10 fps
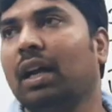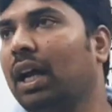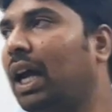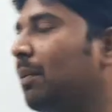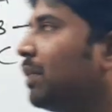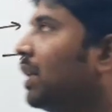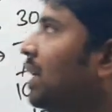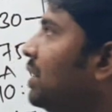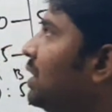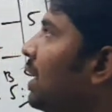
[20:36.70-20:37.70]
I am
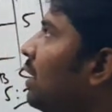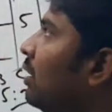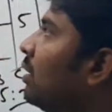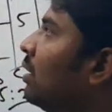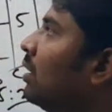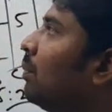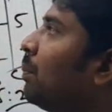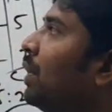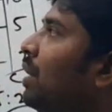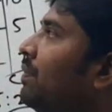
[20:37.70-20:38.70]
teaching
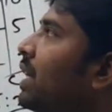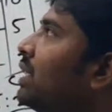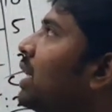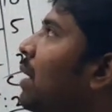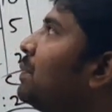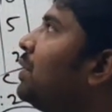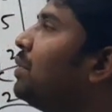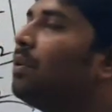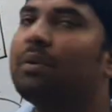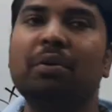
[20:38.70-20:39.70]
previous
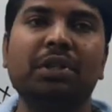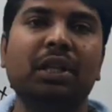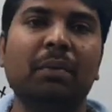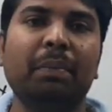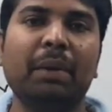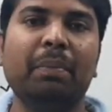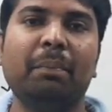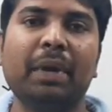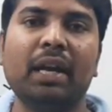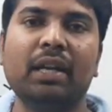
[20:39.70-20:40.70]
aptitude question
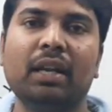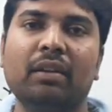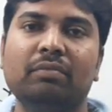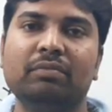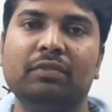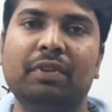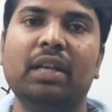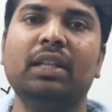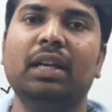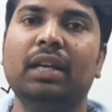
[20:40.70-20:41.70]
paper pattern
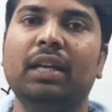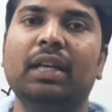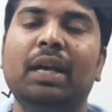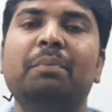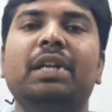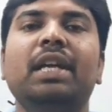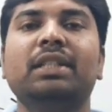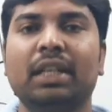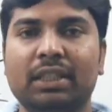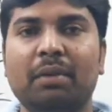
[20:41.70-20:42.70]
for the
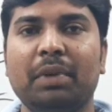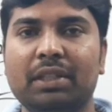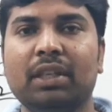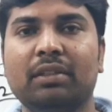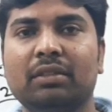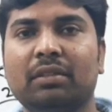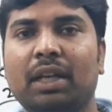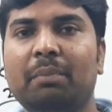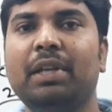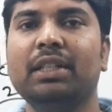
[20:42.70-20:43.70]
MTS examinations.
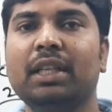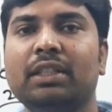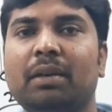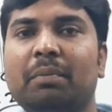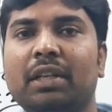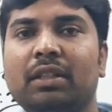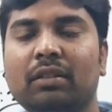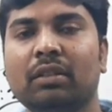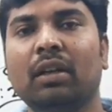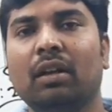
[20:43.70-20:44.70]
MTS
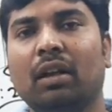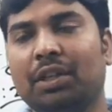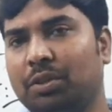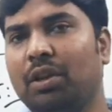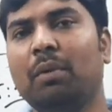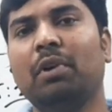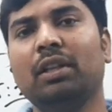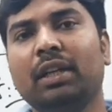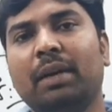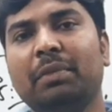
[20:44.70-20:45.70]
examinations. As you know about
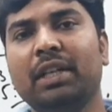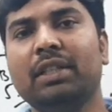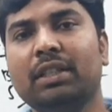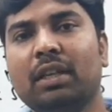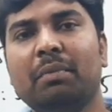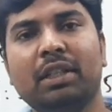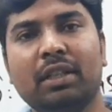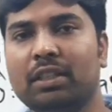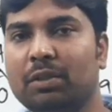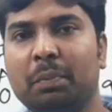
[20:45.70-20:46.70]
the MTS
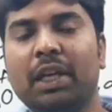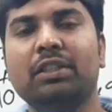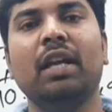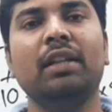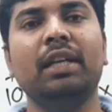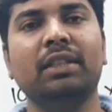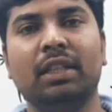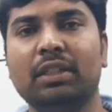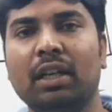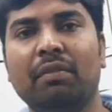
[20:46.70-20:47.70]
examinations is based on the
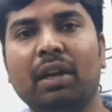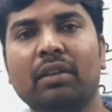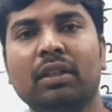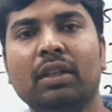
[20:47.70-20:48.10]
SSC level.